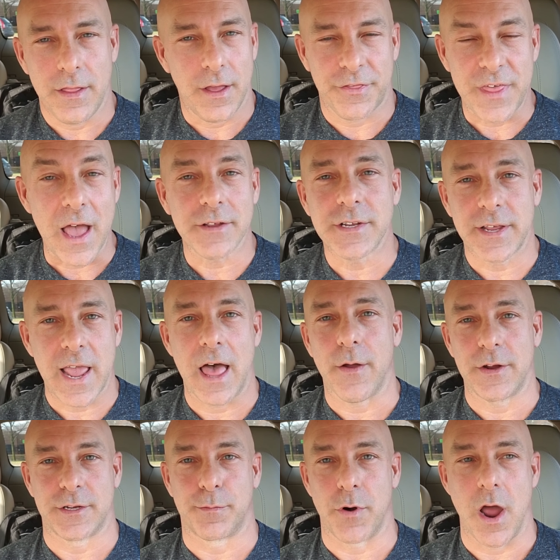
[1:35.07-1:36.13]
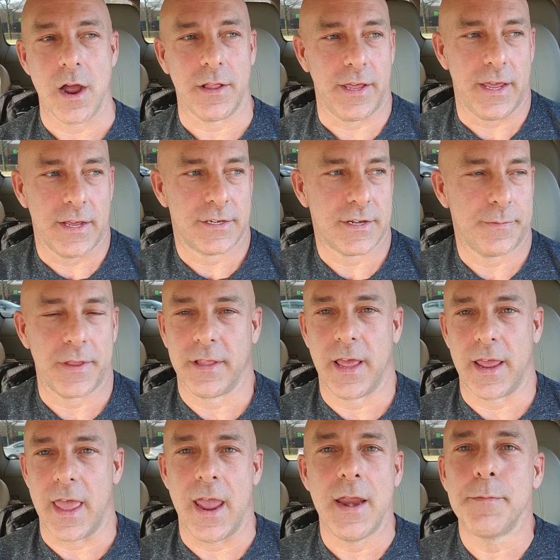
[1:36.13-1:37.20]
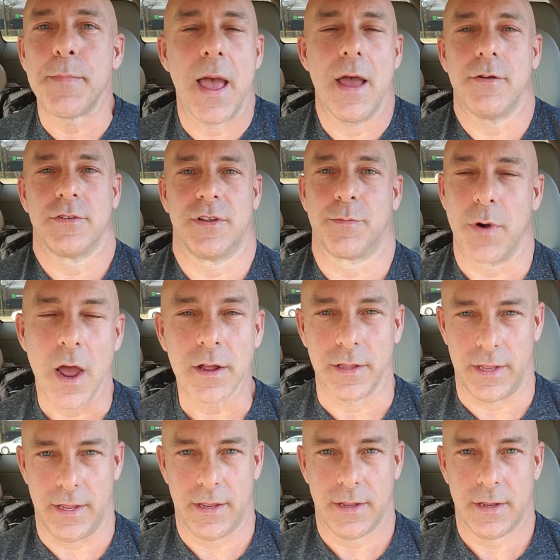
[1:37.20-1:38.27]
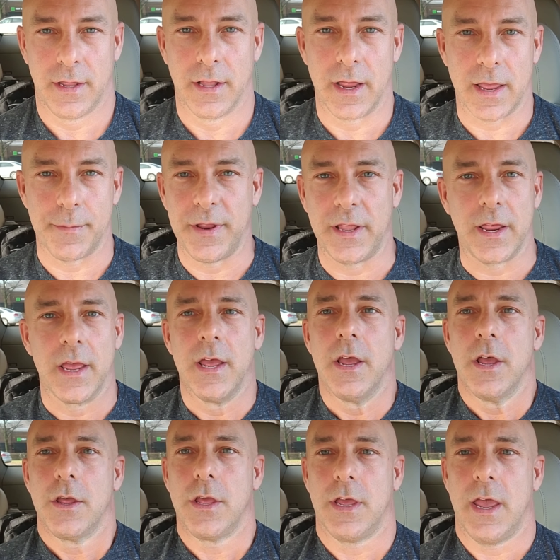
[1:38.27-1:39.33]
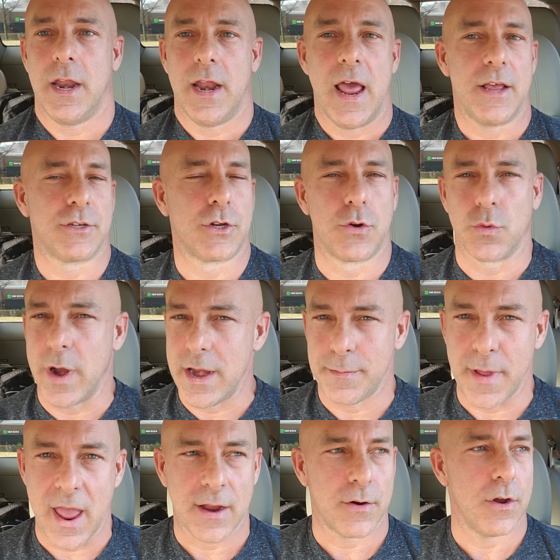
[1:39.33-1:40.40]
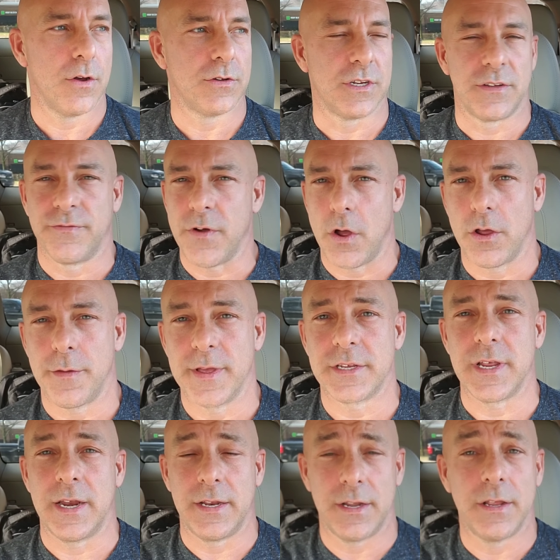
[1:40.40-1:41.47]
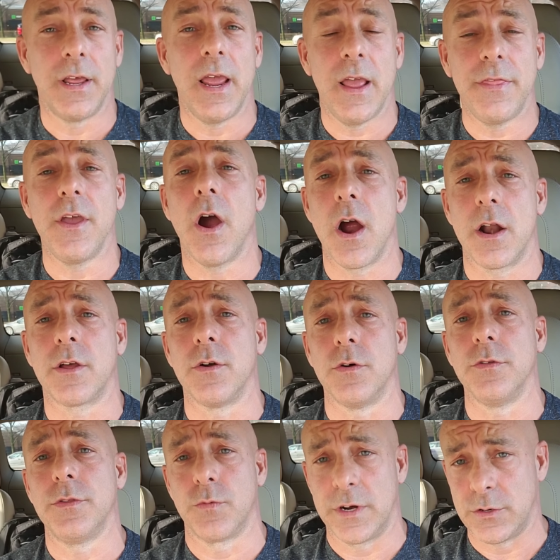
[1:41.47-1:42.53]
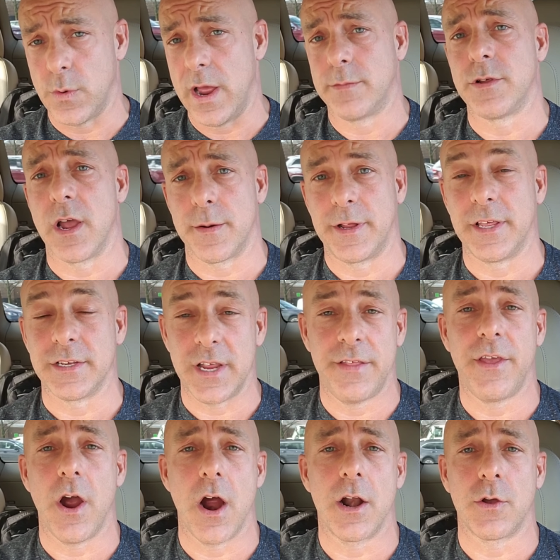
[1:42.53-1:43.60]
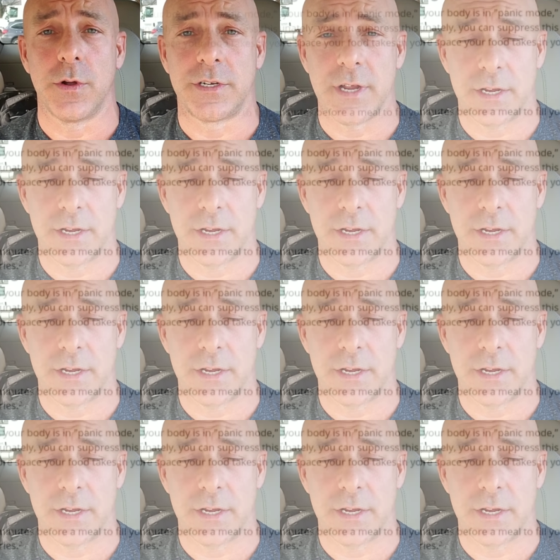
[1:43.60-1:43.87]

a thousand calories of broccoli is something like eight pounds of broccoli. You know, like I mean, like, and it has great macros. It's voluminous, and in the article, the reason why I'm talking about this, in the article,